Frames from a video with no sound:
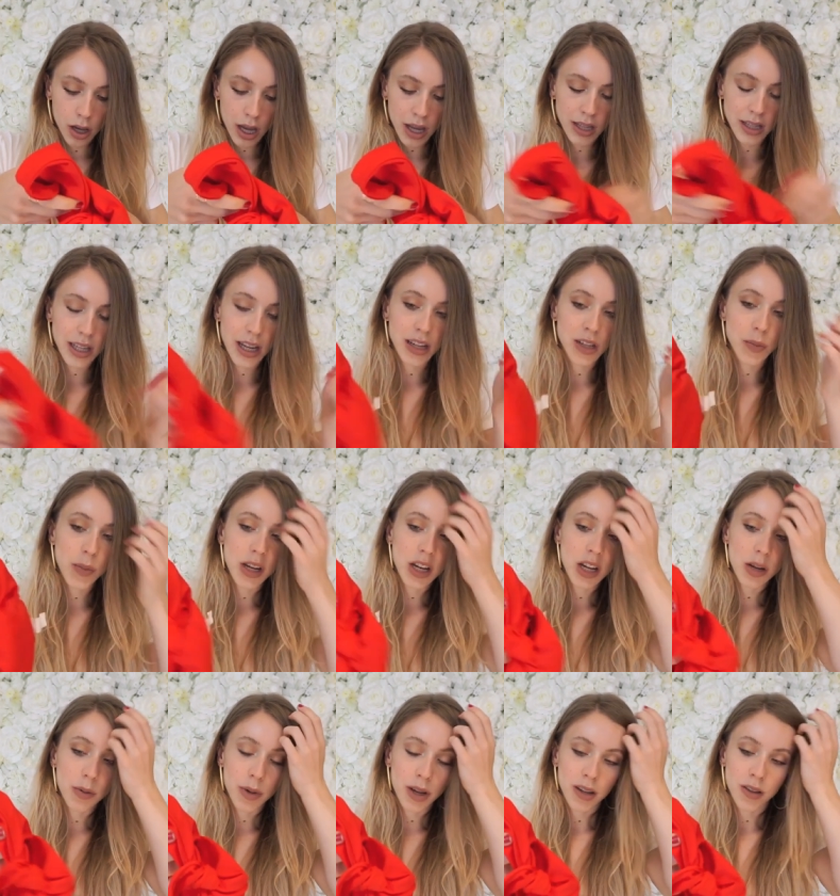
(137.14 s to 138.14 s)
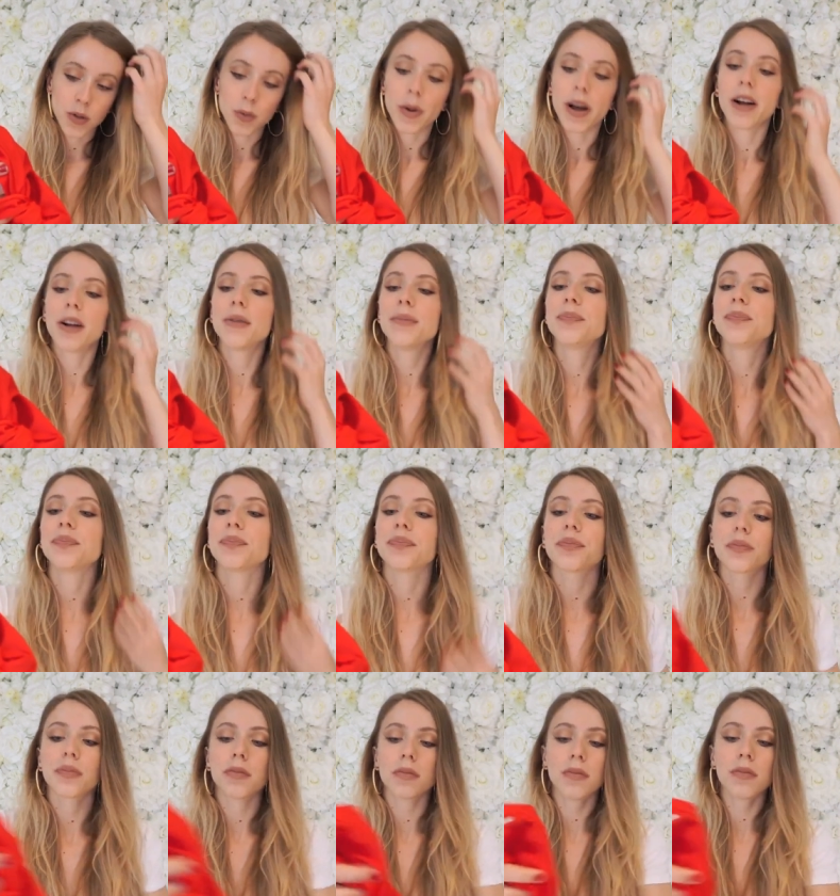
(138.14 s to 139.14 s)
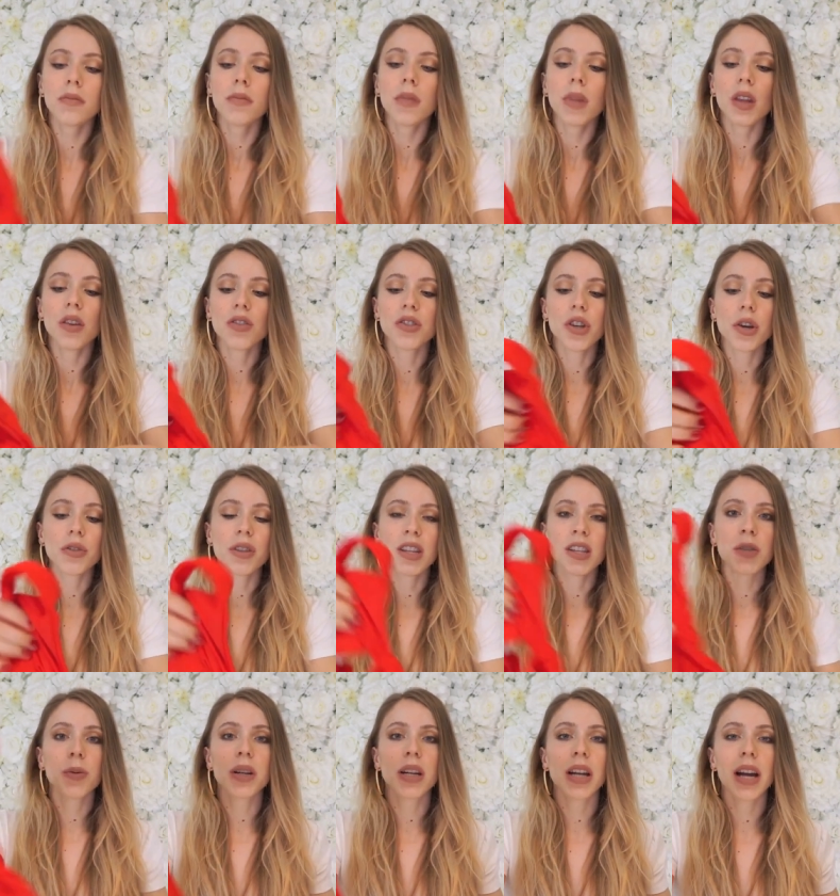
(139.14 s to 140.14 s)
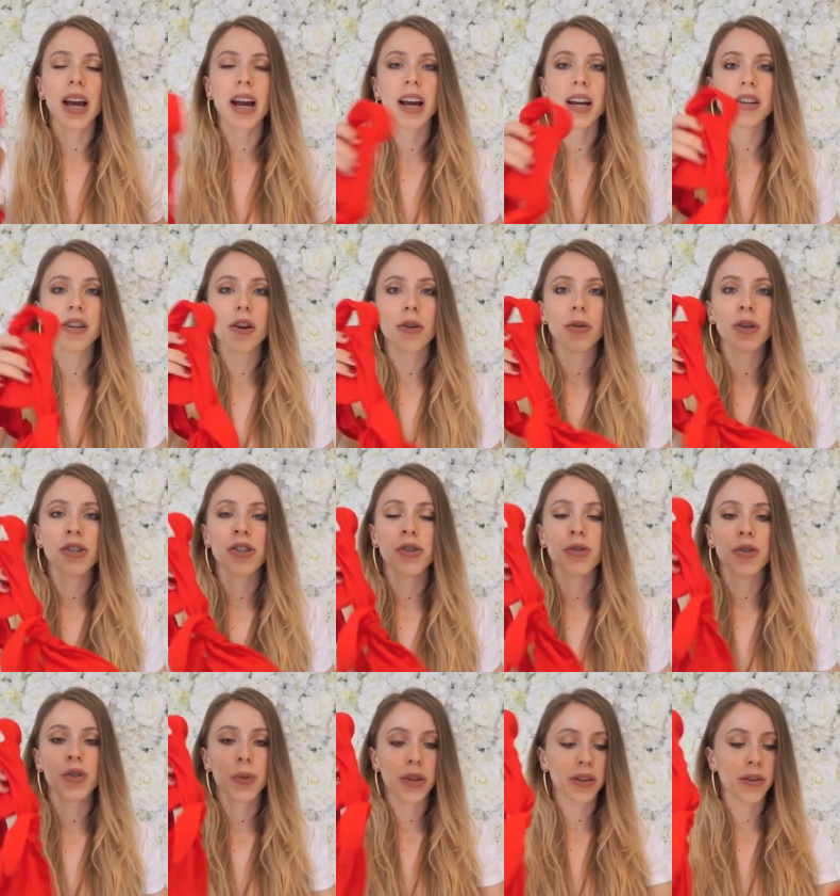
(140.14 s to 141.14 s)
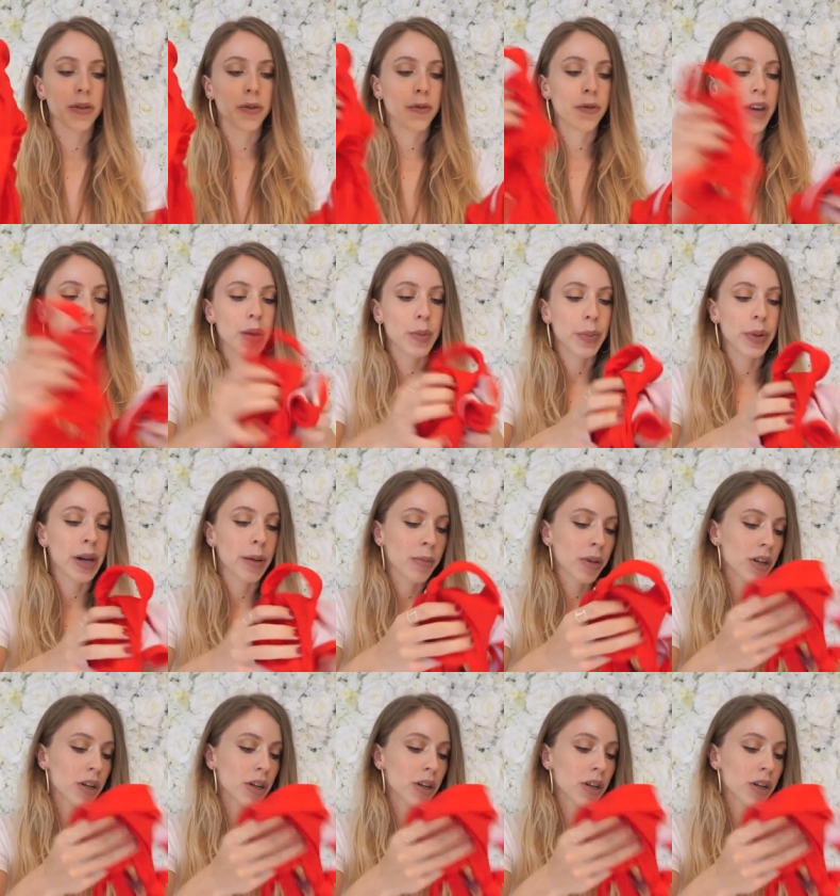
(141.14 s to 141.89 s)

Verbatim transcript: a size medium as well. So this one I had no issues with the fit, but I'm